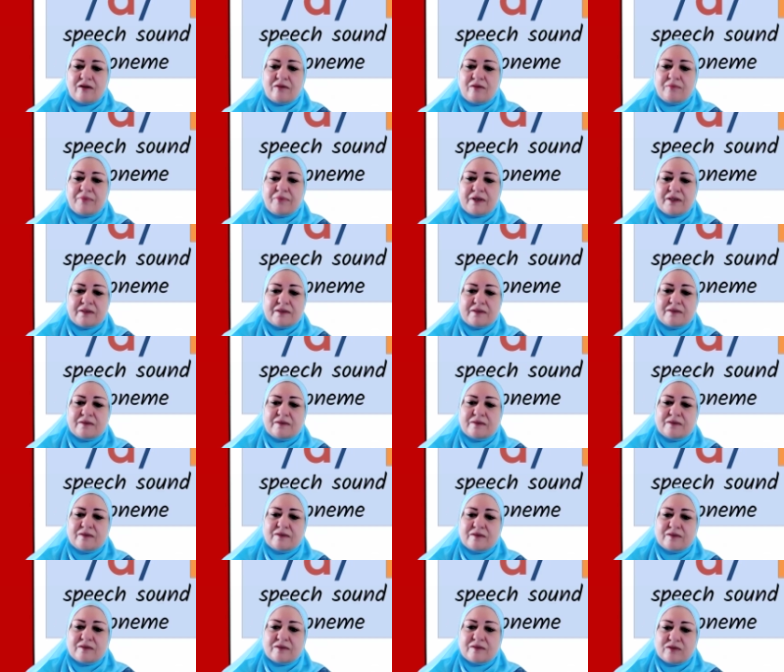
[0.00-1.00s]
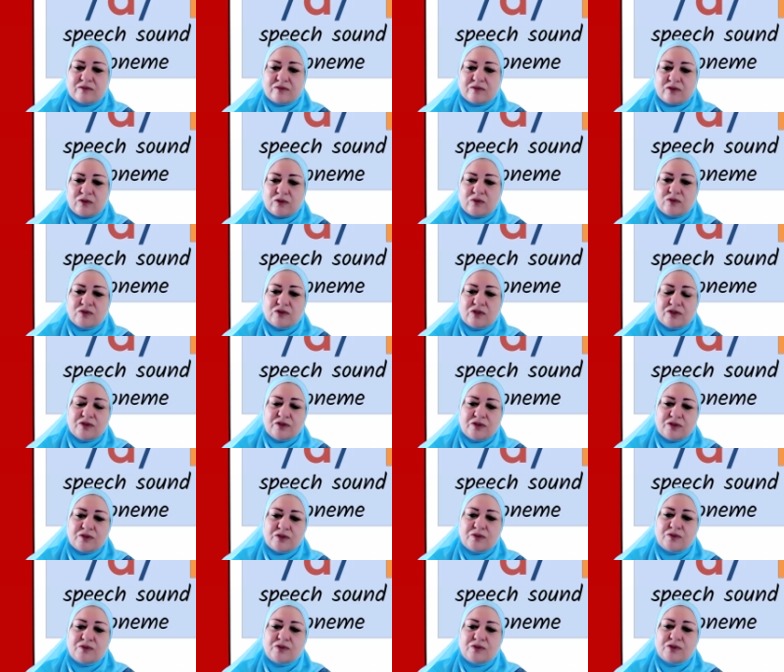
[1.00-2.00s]
But those are
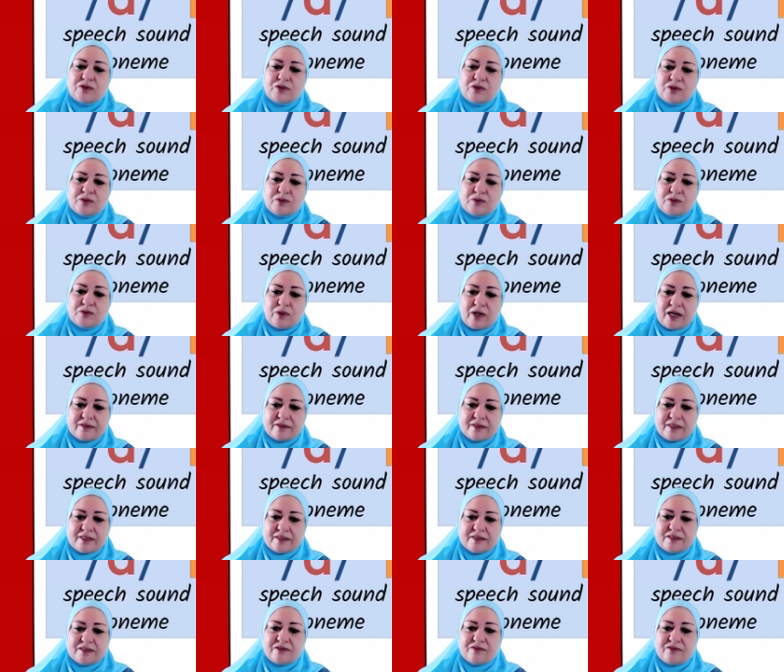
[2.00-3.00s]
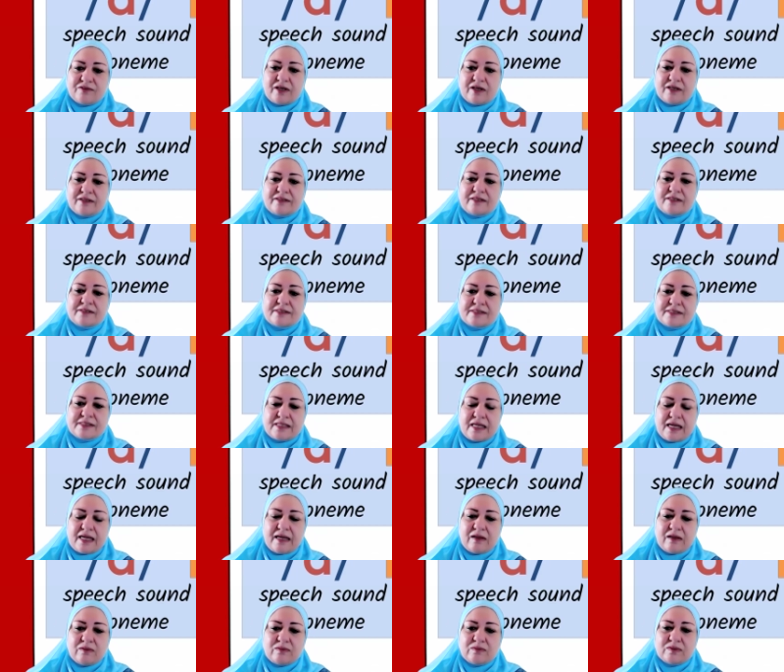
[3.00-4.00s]
used to identify the
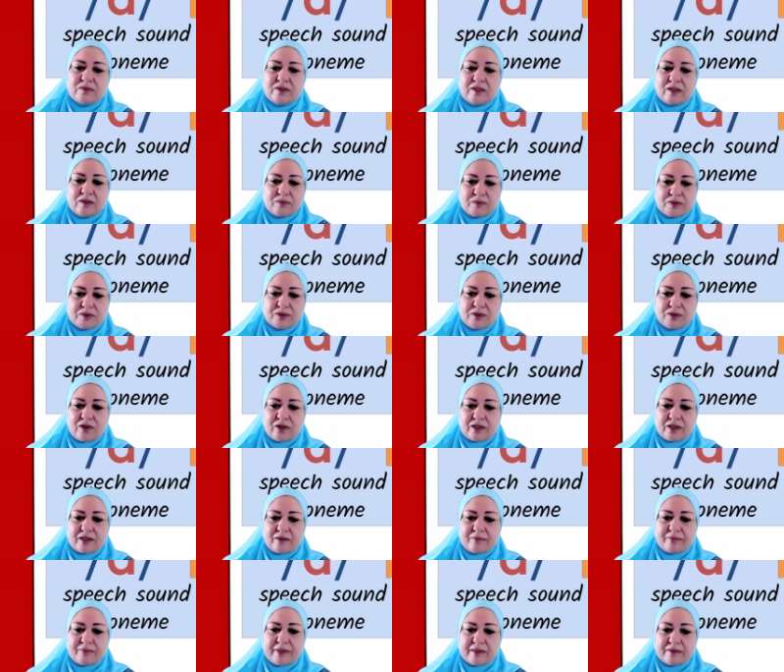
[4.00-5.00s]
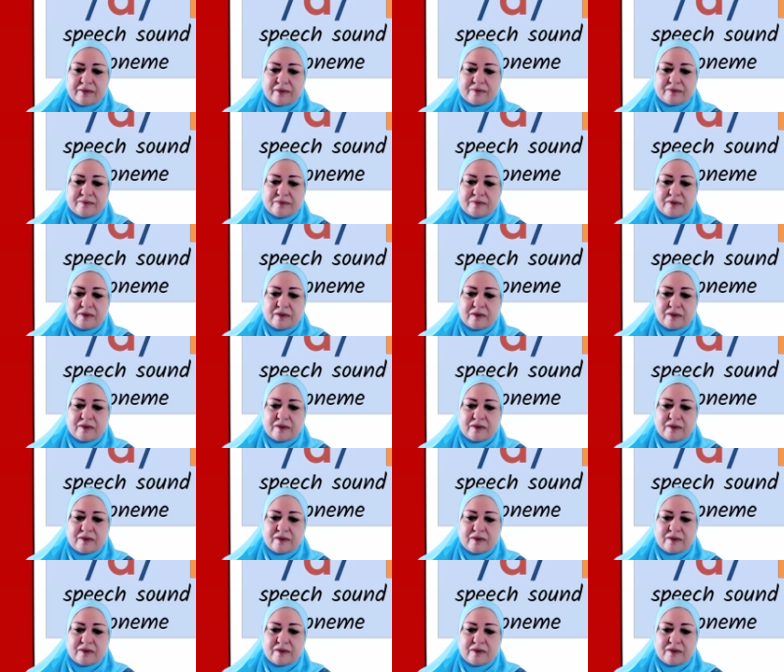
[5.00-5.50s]
sound that we're talking about.